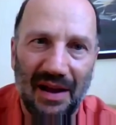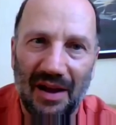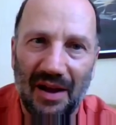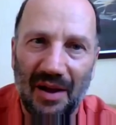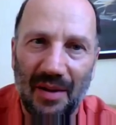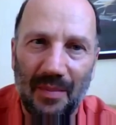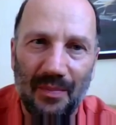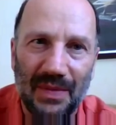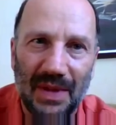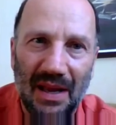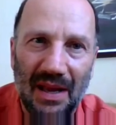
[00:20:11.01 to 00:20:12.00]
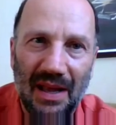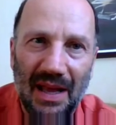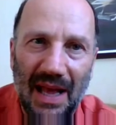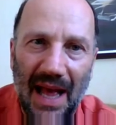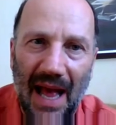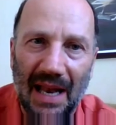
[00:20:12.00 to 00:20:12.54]

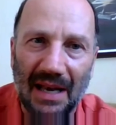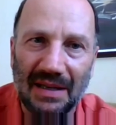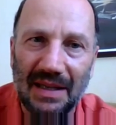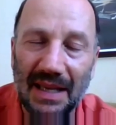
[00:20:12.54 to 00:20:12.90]
And